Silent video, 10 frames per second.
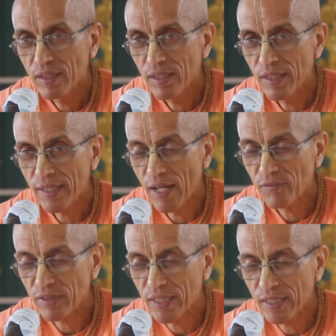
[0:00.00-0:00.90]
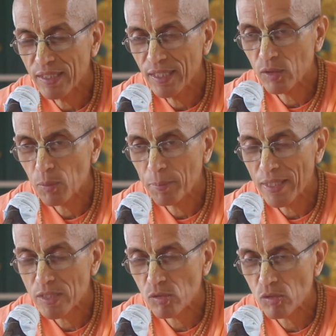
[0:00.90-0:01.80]
And after that he had to
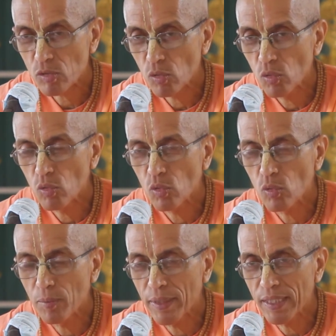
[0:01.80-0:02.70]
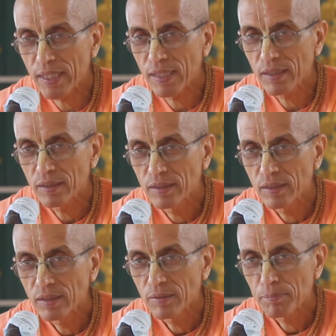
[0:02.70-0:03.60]
pass through so many
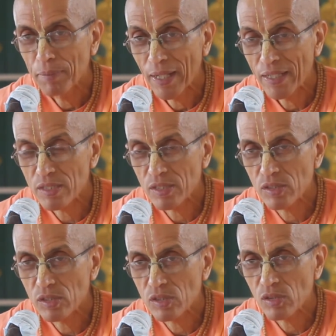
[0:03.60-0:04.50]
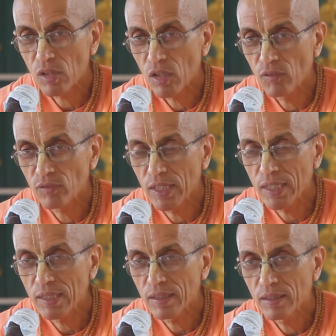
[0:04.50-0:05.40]
palaces of
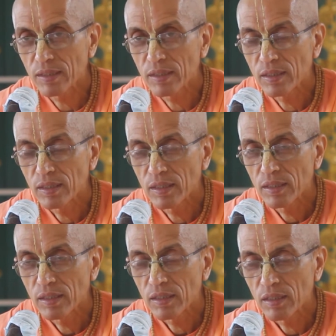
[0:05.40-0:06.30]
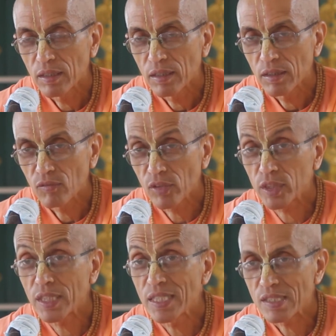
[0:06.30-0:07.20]
the
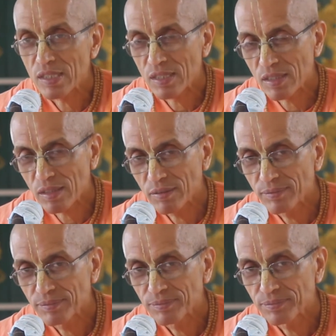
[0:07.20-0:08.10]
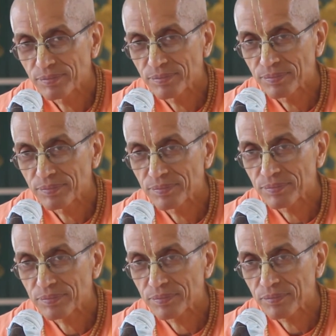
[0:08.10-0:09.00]
Vrishnis,
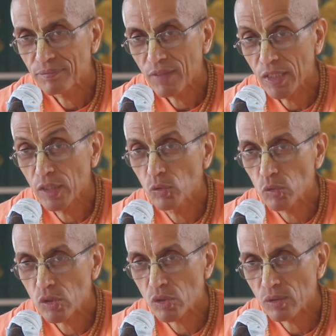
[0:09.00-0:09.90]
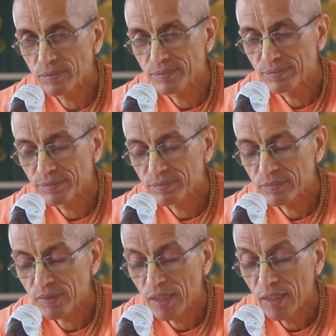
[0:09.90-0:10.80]
Yadus.
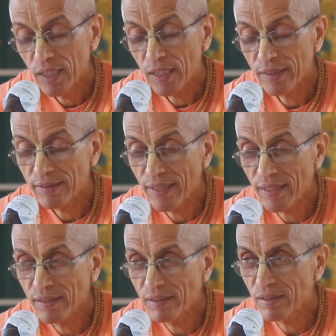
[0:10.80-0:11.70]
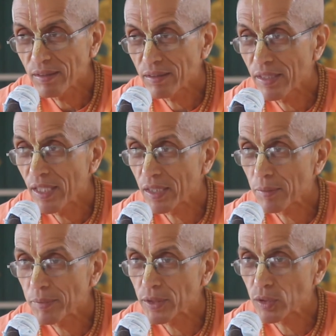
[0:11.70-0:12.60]
And then he had
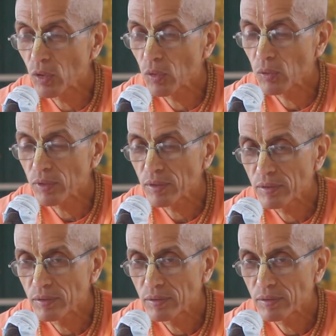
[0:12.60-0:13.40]
to be shown